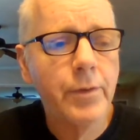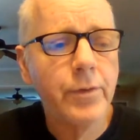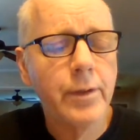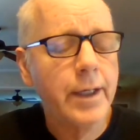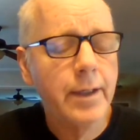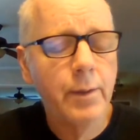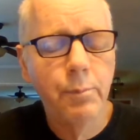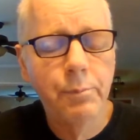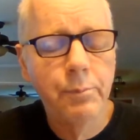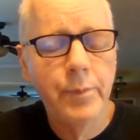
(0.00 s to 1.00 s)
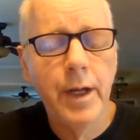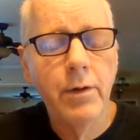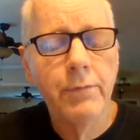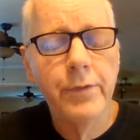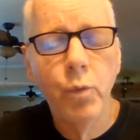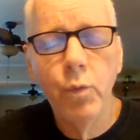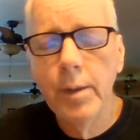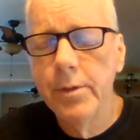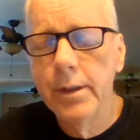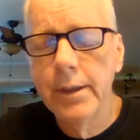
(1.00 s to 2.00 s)
There's like a I don't know if it's a
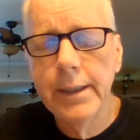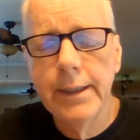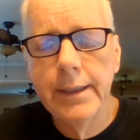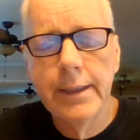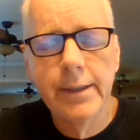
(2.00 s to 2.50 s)
website.